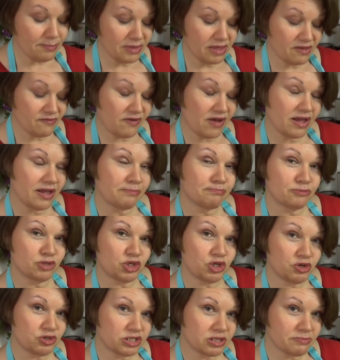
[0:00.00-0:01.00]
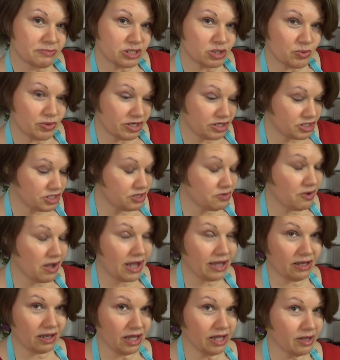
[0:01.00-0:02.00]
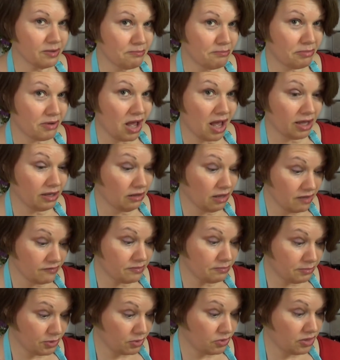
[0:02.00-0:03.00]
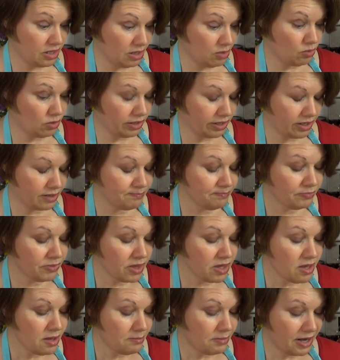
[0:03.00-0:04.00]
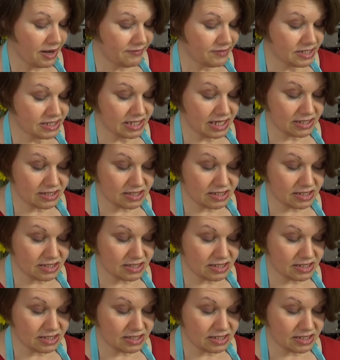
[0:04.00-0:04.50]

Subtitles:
If I'm choosing between the two, I love them both equally. But I have to say